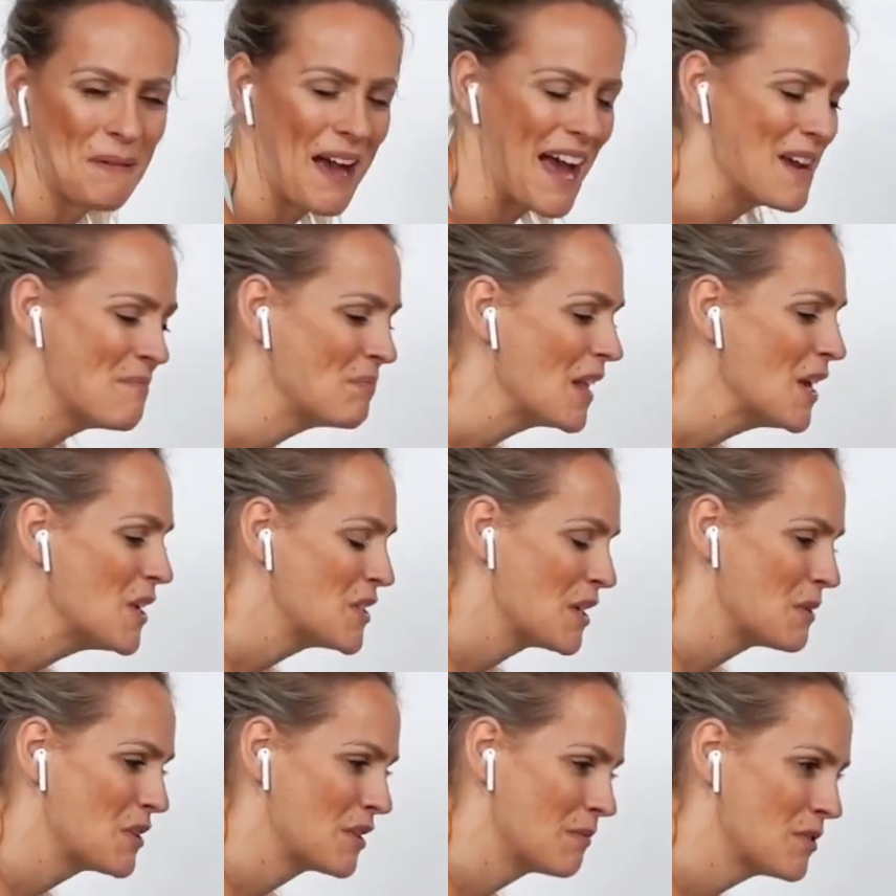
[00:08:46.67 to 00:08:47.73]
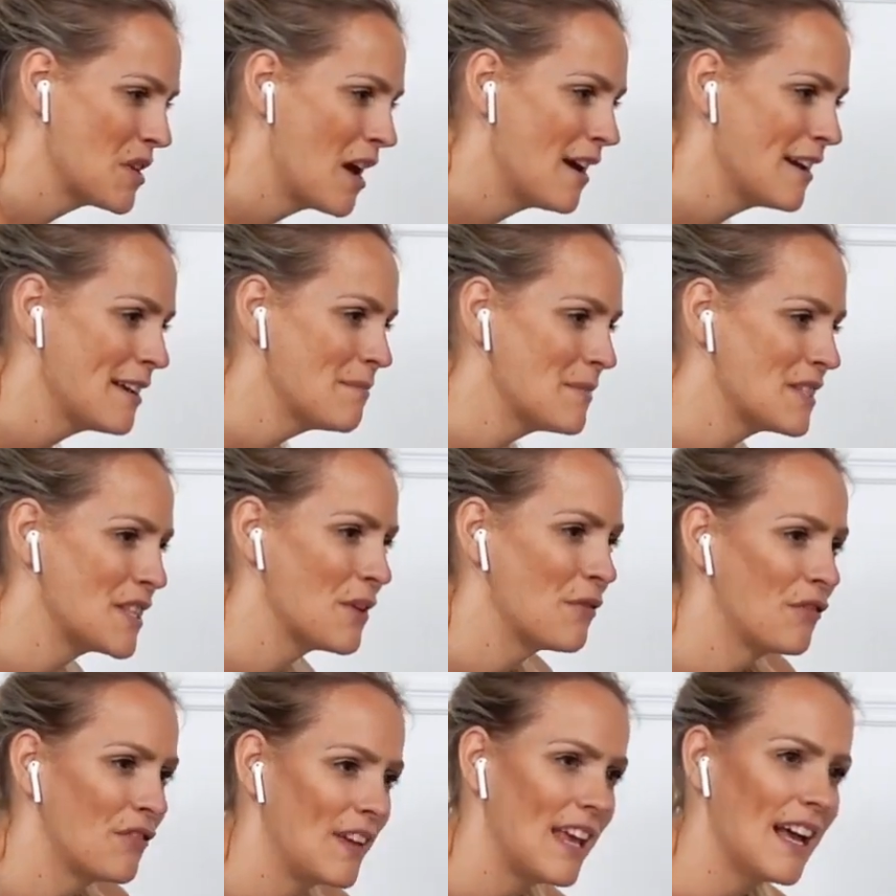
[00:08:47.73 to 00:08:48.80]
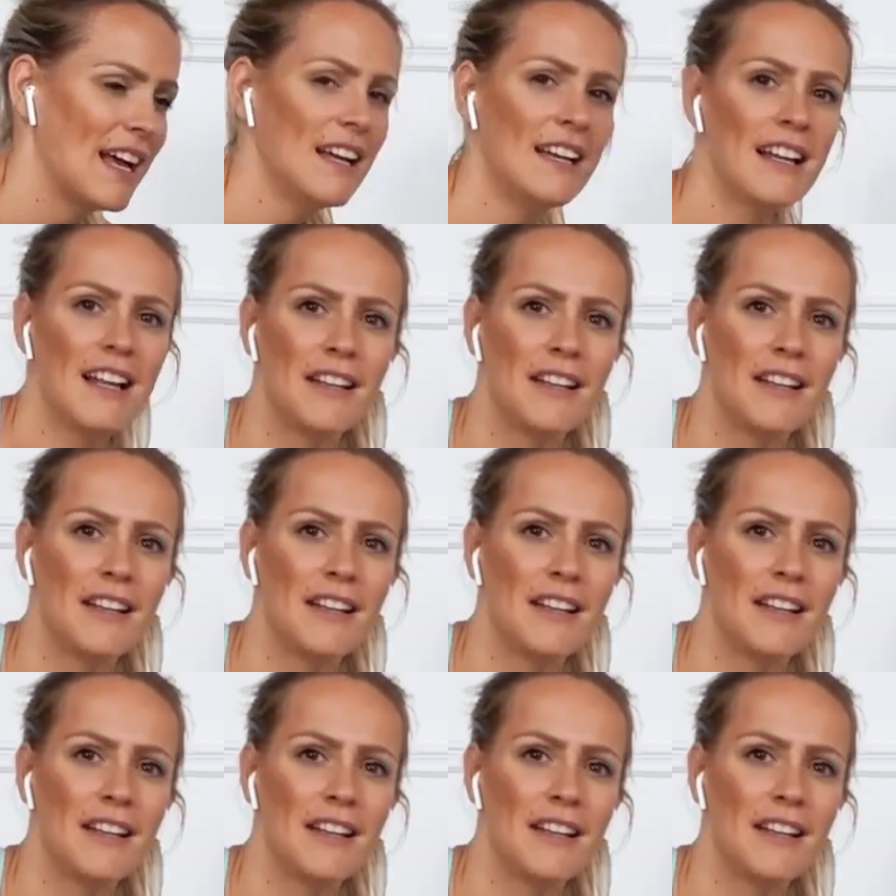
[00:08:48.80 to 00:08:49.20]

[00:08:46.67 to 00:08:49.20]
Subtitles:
Okay? So sometimes the fear